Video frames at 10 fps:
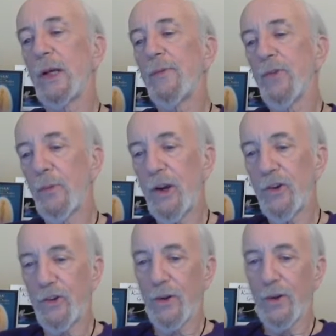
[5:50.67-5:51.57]

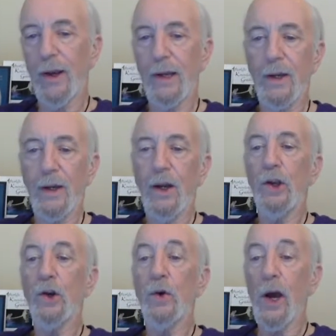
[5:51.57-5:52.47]
information like
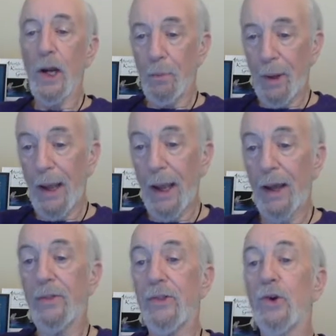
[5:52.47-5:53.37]
you're on a path,